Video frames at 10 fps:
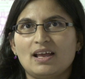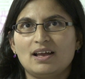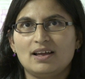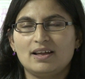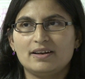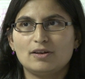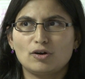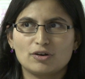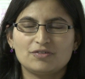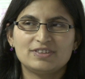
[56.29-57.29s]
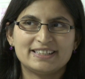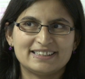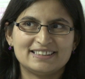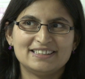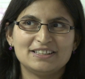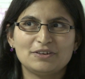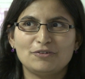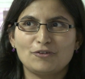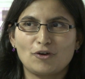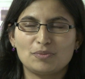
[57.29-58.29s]
and a lot of theory
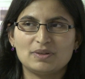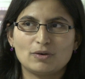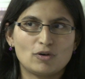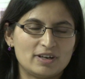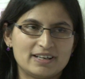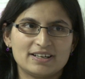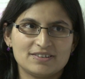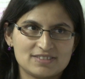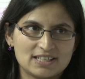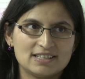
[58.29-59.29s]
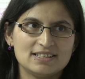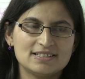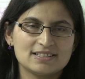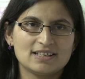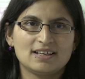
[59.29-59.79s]
from the qualitative studies.